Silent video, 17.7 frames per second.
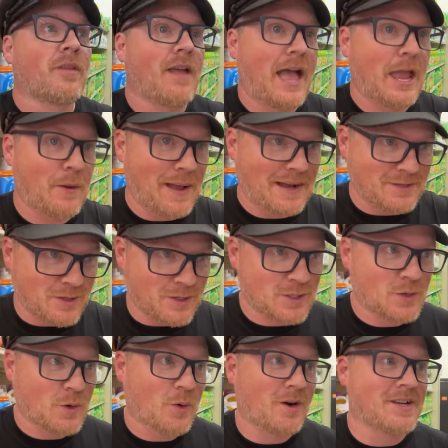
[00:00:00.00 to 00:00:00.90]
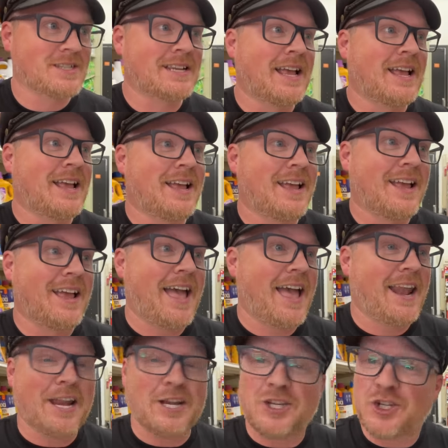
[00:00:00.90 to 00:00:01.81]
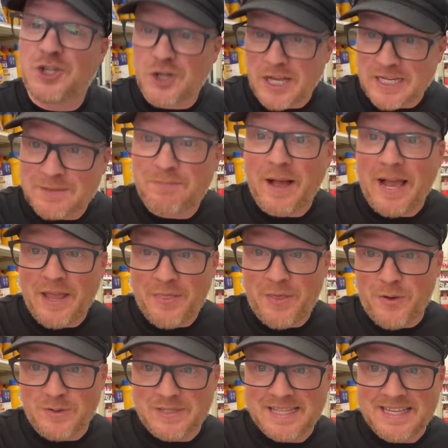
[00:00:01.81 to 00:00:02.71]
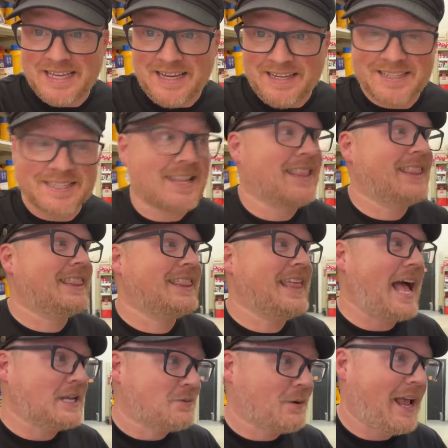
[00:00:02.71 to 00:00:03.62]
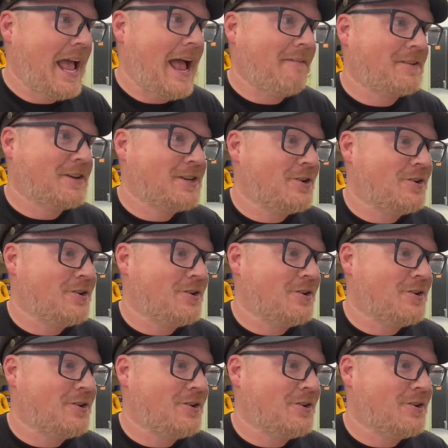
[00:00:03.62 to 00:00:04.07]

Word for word: I go out to those stores and I just buy those things. That's what I have to do.